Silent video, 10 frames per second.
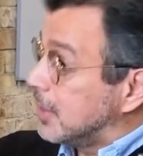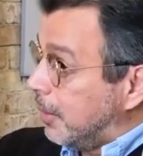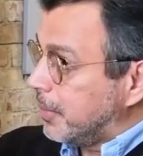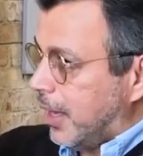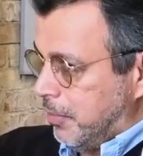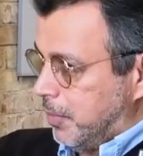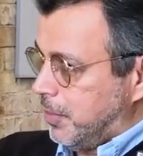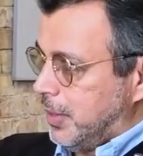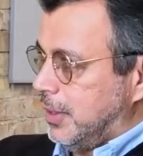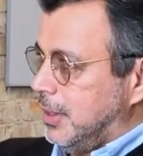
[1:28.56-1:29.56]

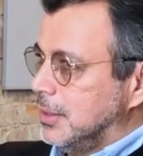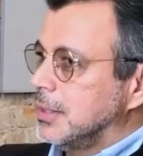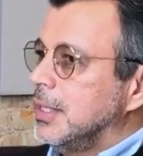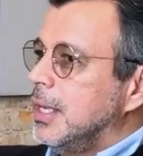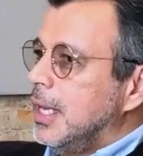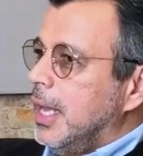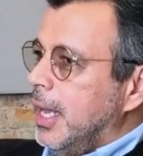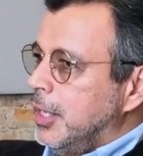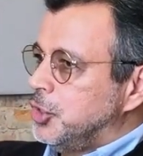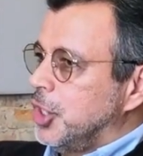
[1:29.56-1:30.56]
capabilities
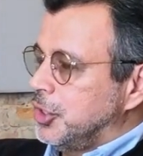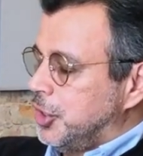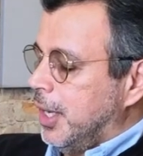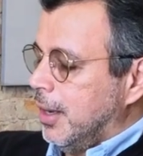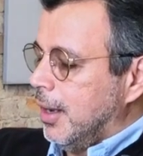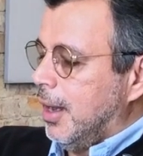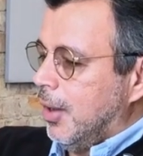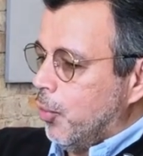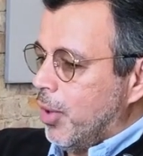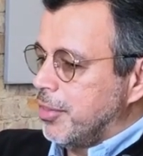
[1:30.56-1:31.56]
in judging
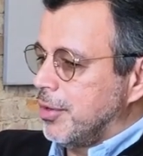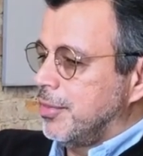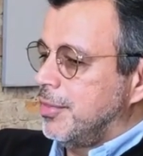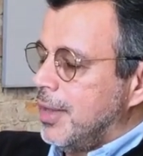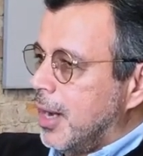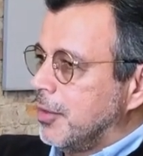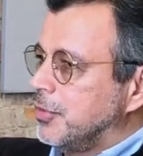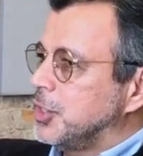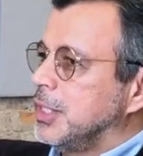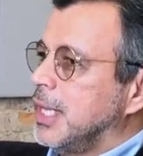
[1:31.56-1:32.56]
whether
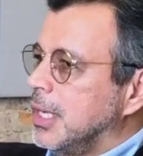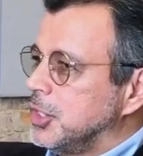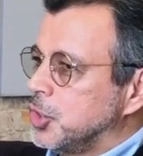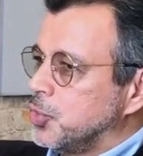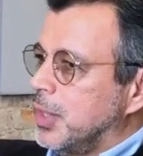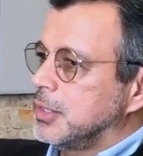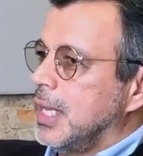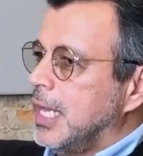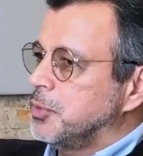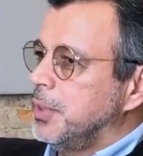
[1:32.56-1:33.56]
artificial intelligence
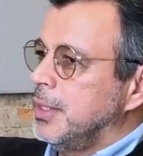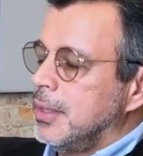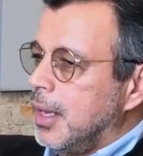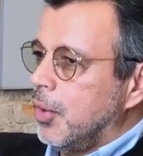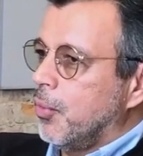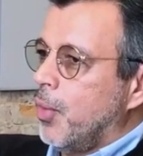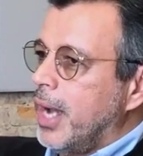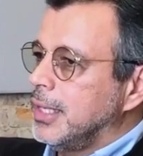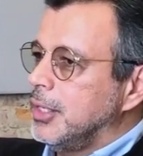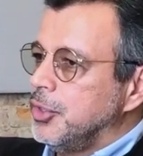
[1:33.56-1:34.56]
has been
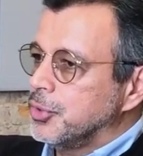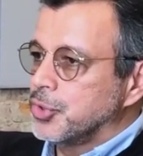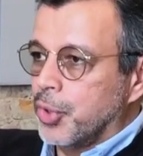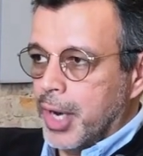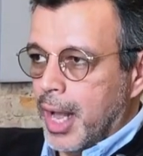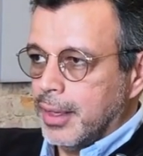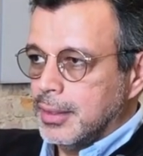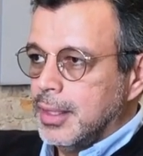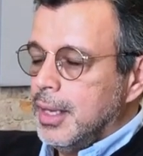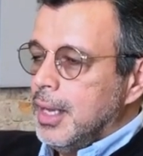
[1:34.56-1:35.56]
widely used or not.
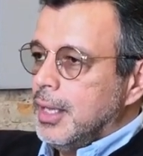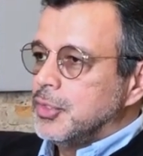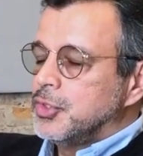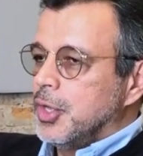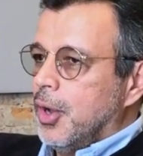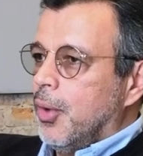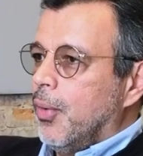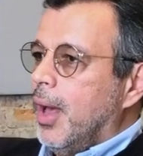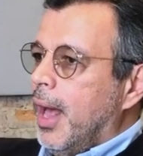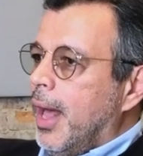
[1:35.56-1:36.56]

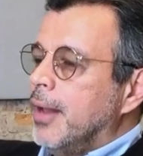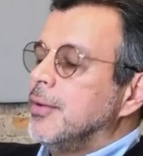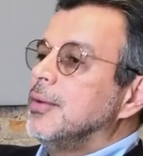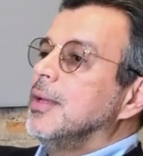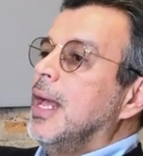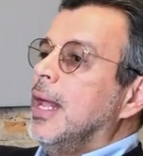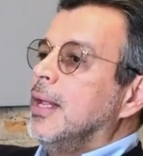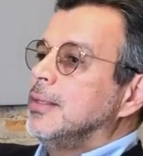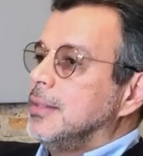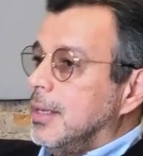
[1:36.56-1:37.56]
So
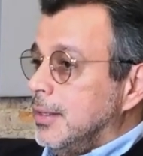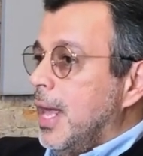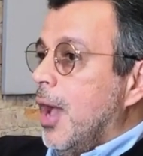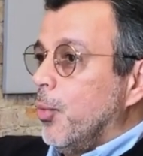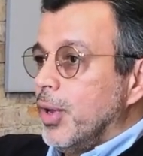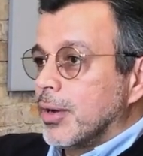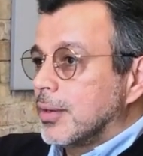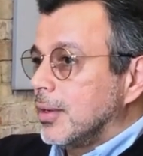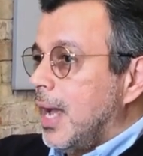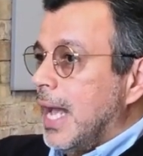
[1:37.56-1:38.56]
and now we
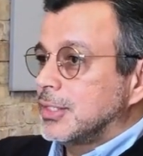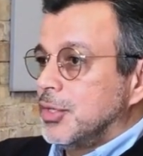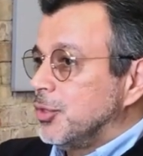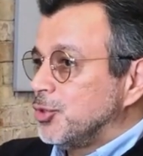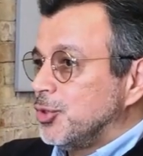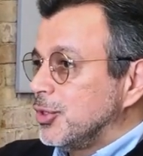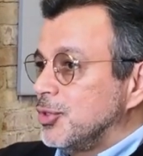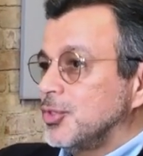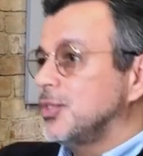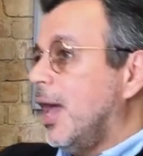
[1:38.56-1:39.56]
are asking the students
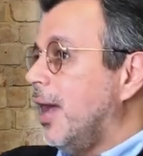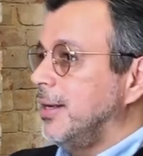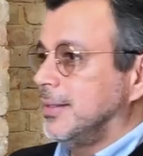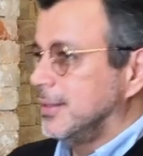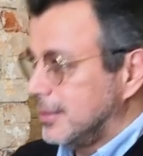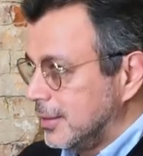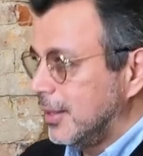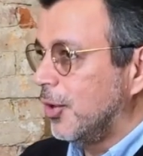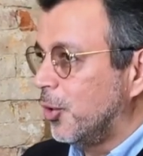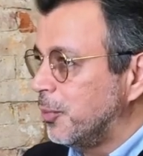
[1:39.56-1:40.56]
to cite
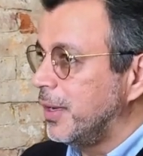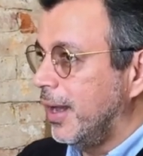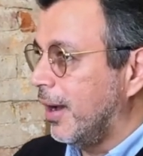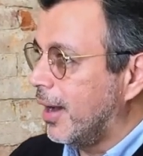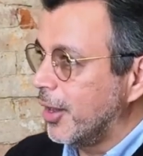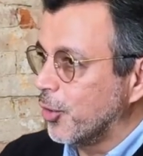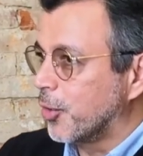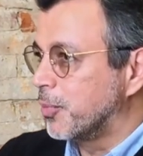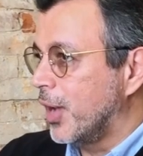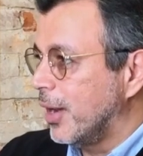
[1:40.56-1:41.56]
OpenAI
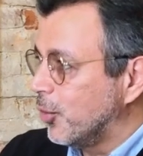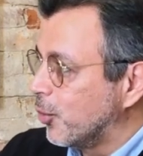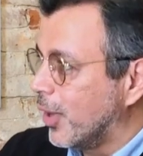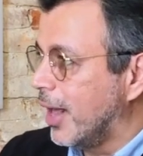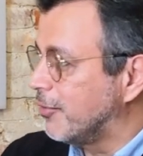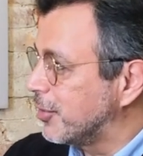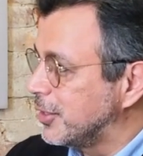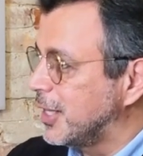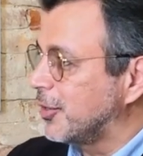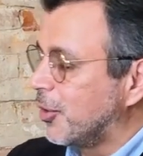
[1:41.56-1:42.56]
or Brad or whatever the
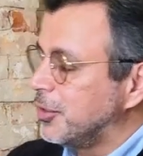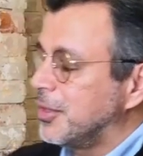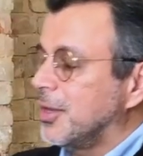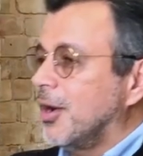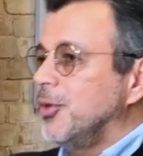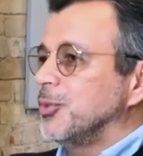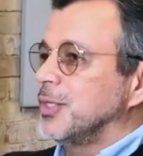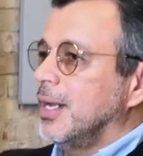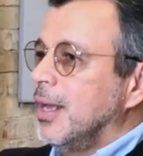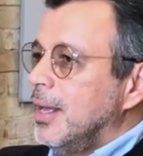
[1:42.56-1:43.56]
technology that they are
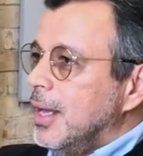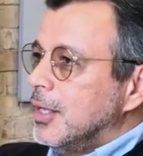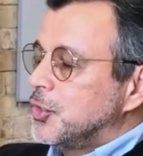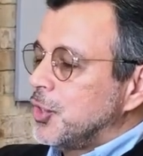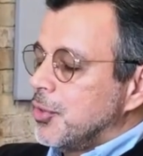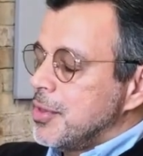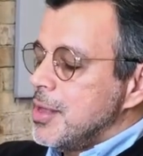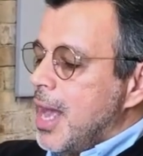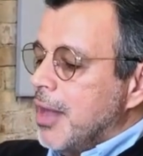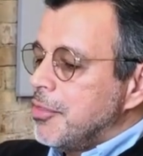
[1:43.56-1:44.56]
using. So
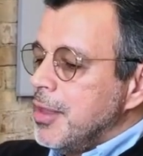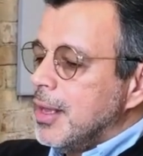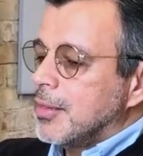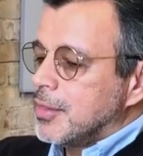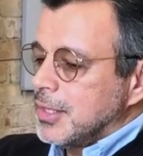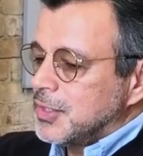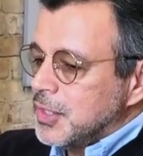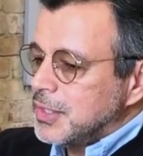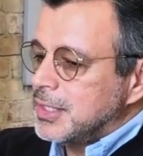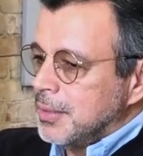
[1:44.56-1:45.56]
I think the
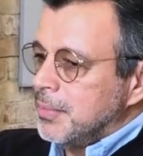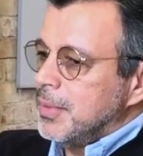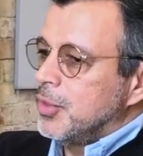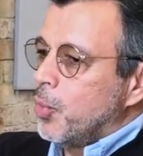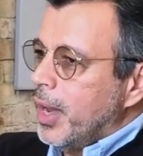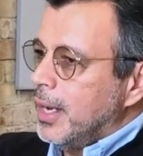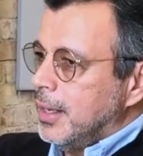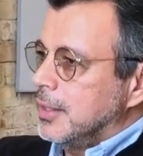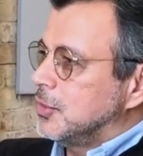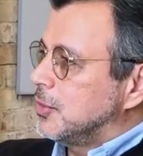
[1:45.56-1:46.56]
system, the way it
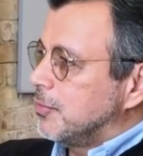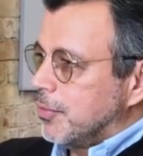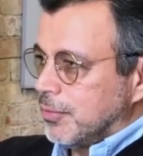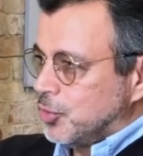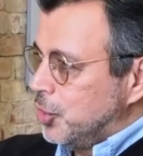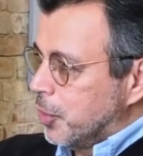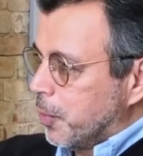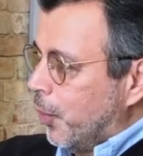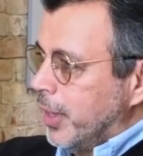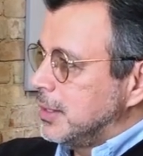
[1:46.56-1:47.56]
is, to your
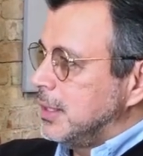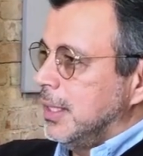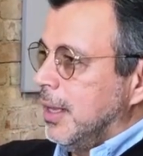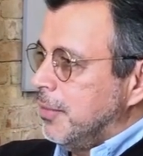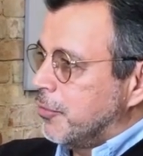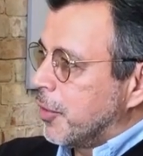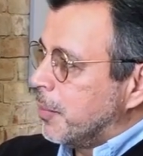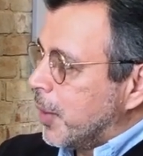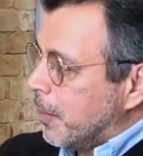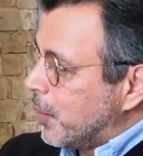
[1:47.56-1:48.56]
point, Dean, I mean, from
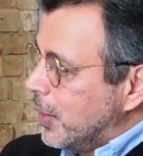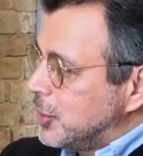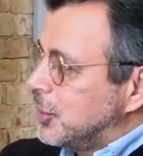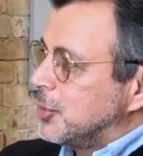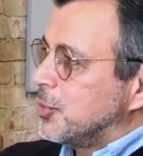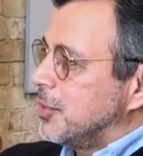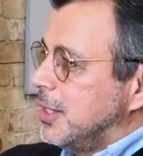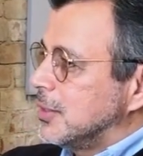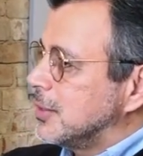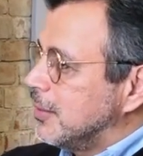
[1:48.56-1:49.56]
preparation to
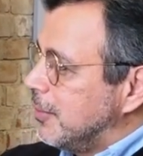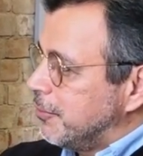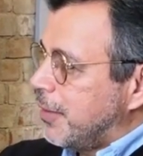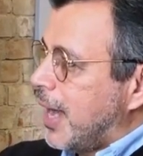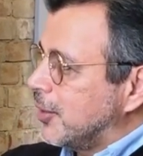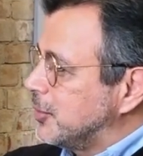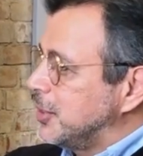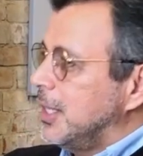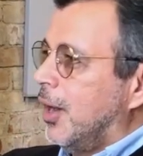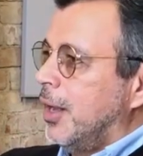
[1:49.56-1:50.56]
this
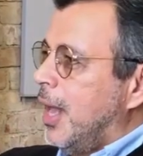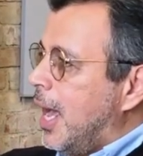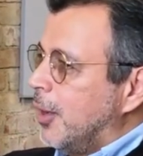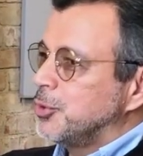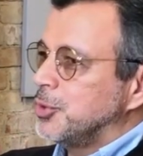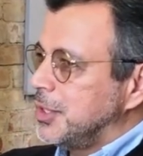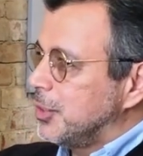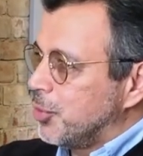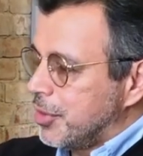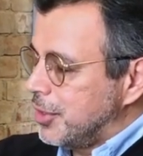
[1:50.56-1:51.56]
faculty on how to
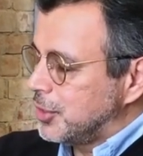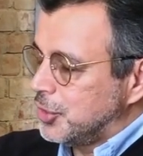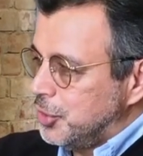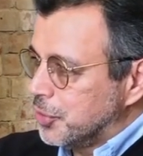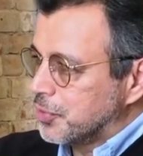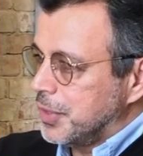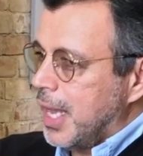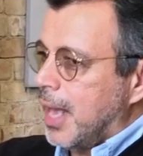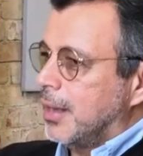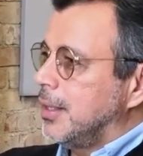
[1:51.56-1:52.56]
deal with this new
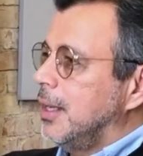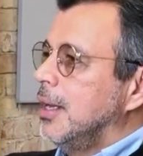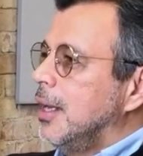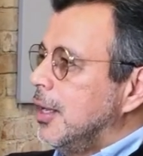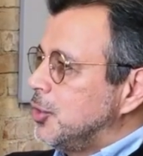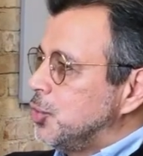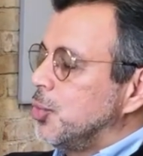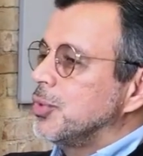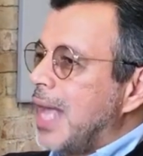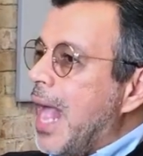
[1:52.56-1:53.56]
reality,
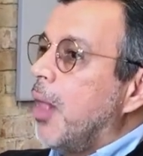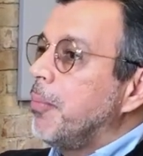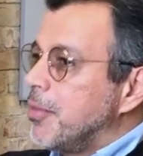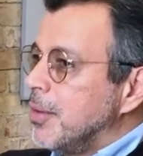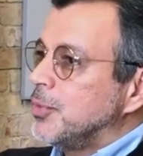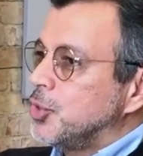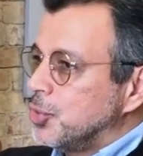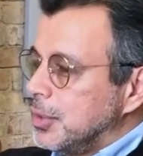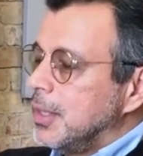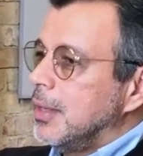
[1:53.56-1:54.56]
to help them
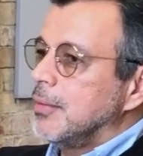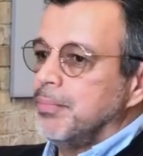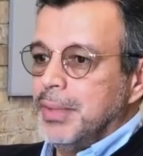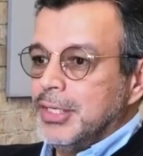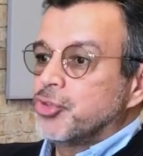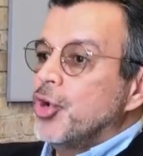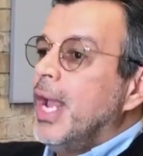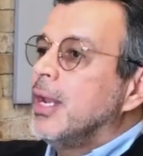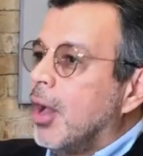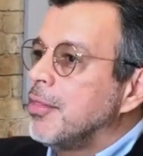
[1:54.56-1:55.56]
to be
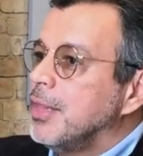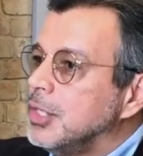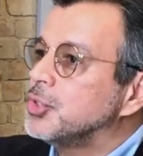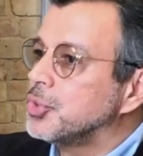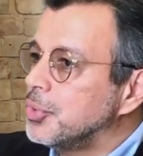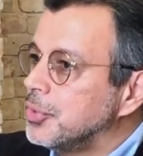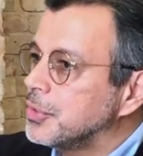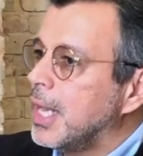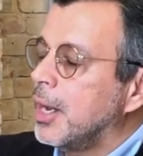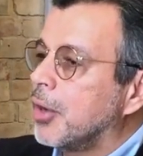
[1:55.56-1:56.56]
trained on these
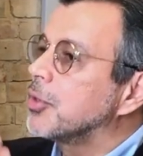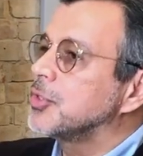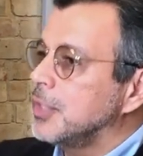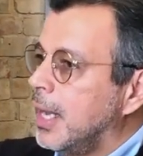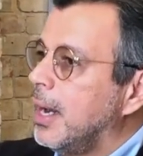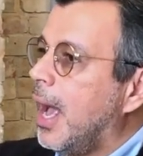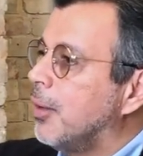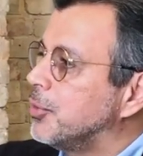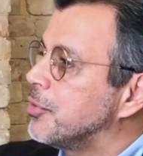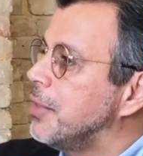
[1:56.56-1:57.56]
tools and understand
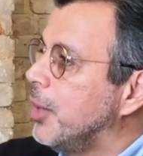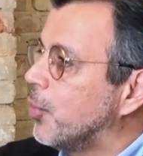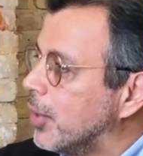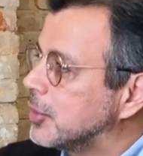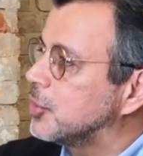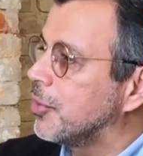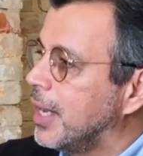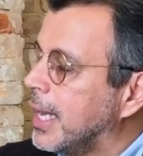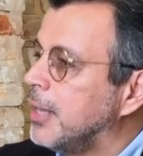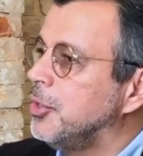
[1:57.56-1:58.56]
how do they work so
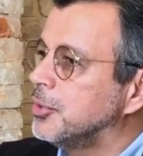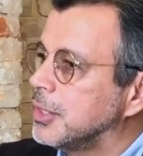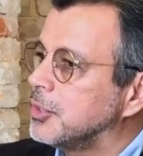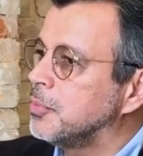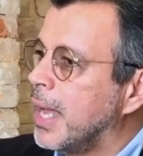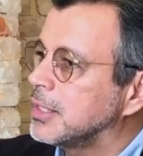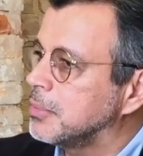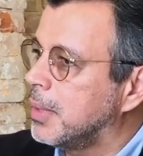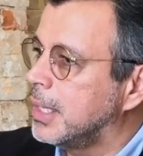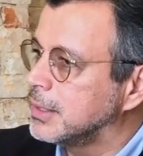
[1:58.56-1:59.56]
they can use it to
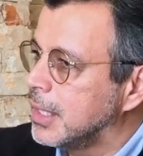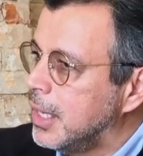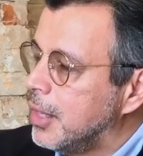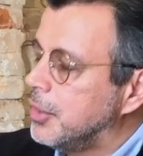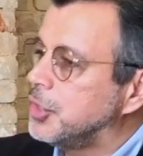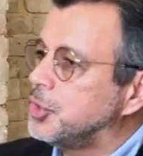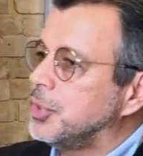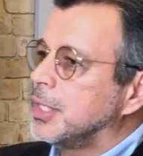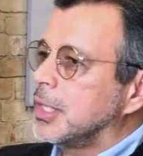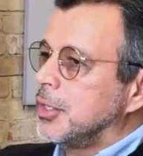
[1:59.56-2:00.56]
maximize the
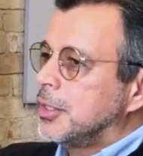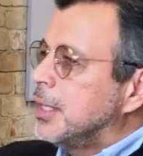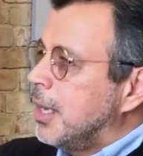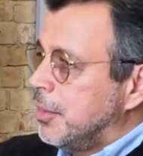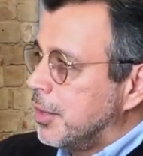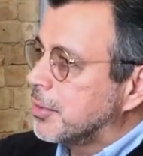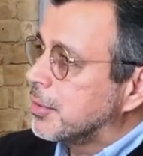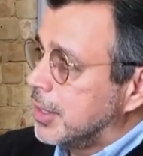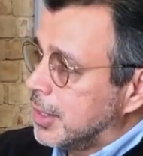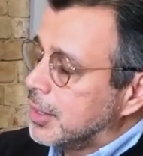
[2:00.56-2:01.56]
student learning and their
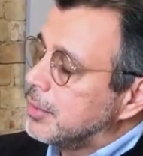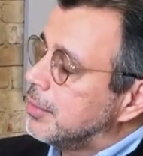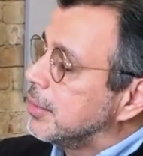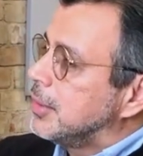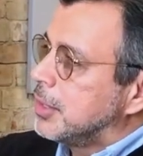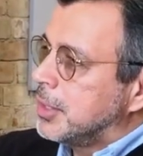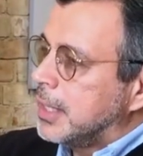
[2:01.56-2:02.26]
critical learning